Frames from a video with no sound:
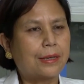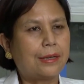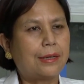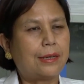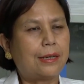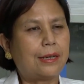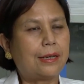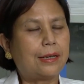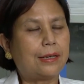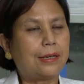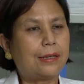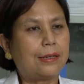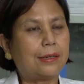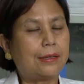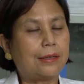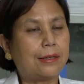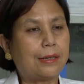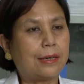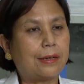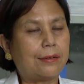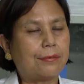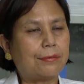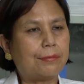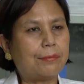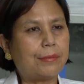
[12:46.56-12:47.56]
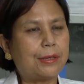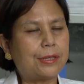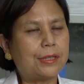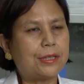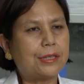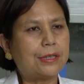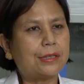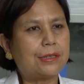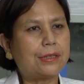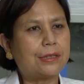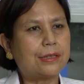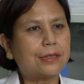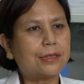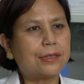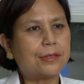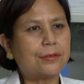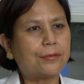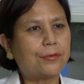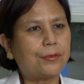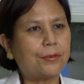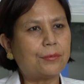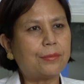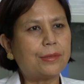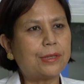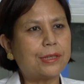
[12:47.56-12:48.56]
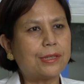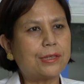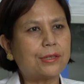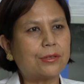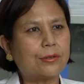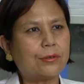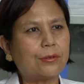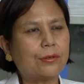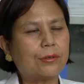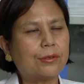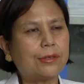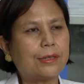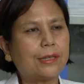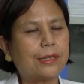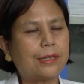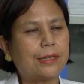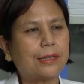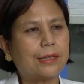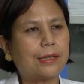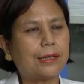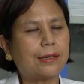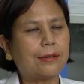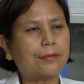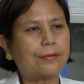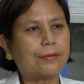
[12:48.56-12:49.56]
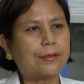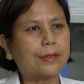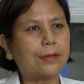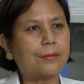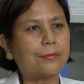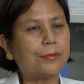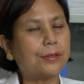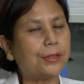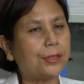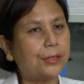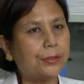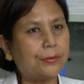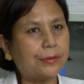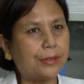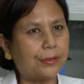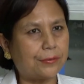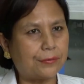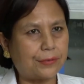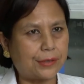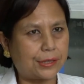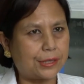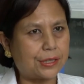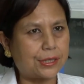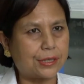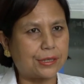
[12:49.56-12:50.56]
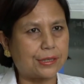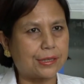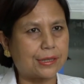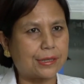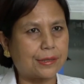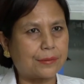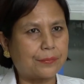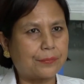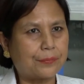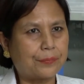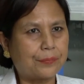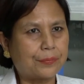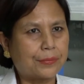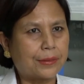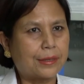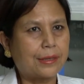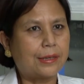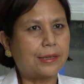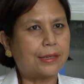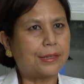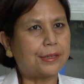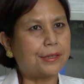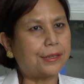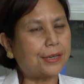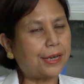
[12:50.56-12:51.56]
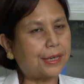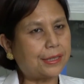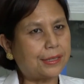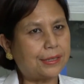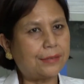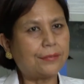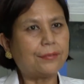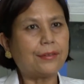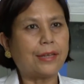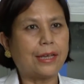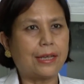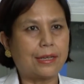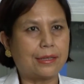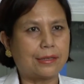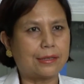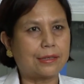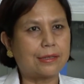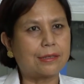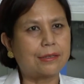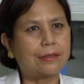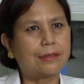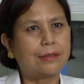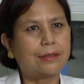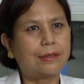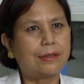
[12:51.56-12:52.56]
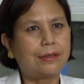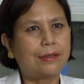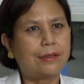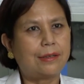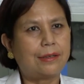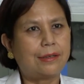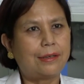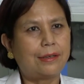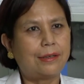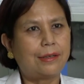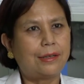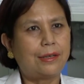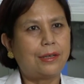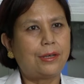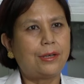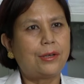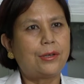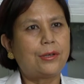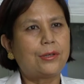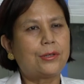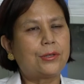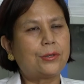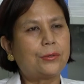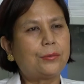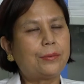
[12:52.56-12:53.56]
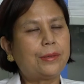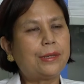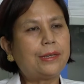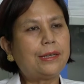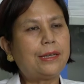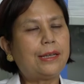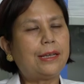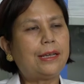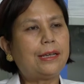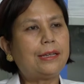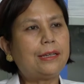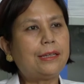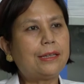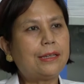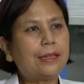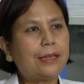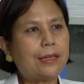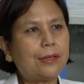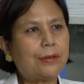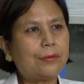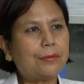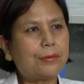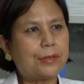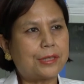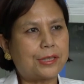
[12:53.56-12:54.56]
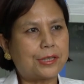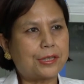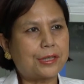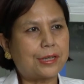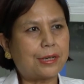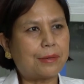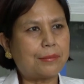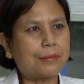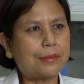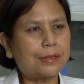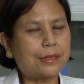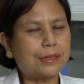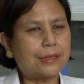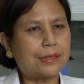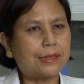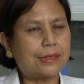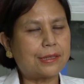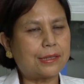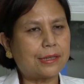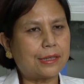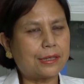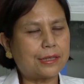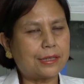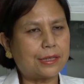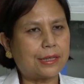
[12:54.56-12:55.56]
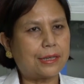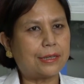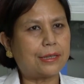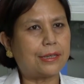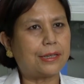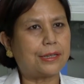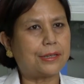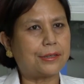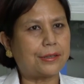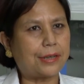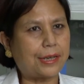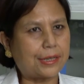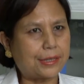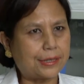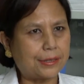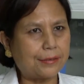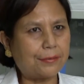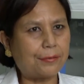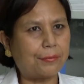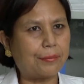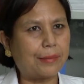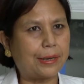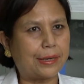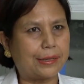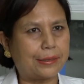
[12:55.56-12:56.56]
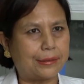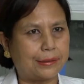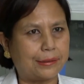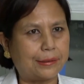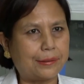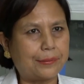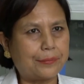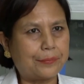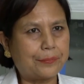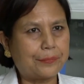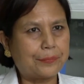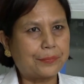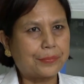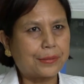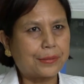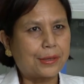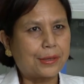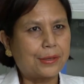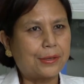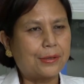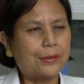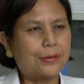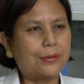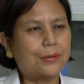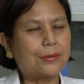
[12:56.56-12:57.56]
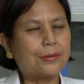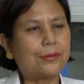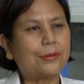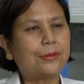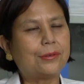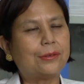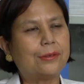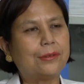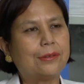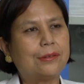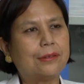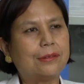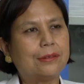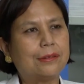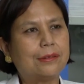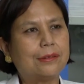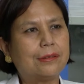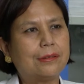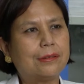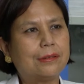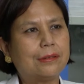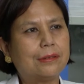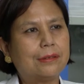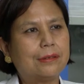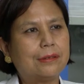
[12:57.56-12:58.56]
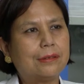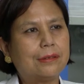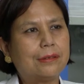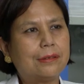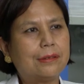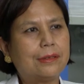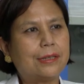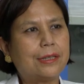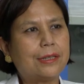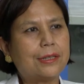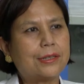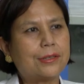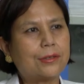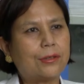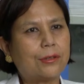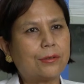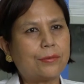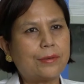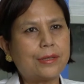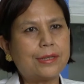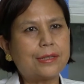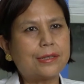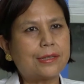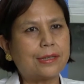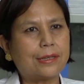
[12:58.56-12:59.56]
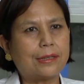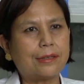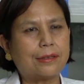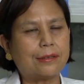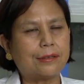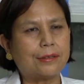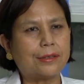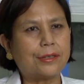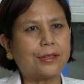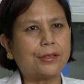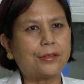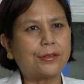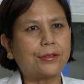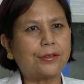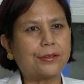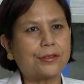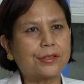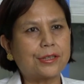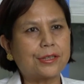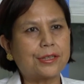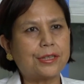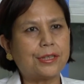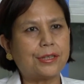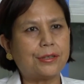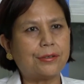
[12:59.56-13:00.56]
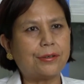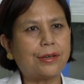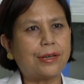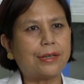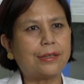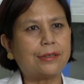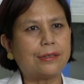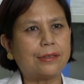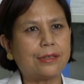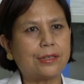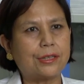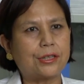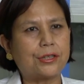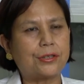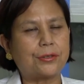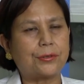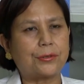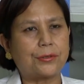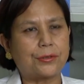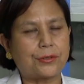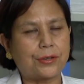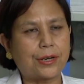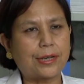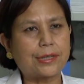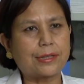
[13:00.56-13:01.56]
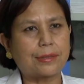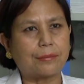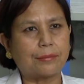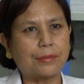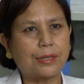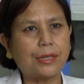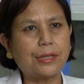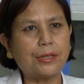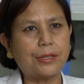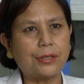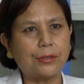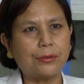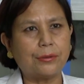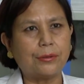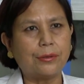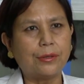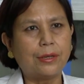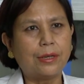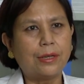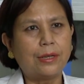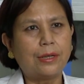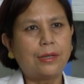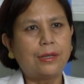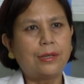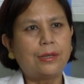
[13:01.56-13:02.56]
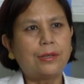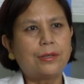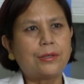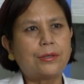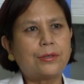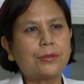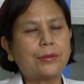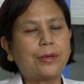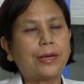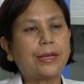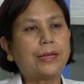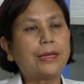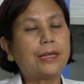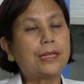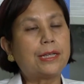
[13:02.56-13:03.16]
I have mentioned just a few minutes ago that they have come with new inventions, attractive things. So when anything which comes in such an attractive manner, so there's always that curiosity, you know, and urge to try something new. So, and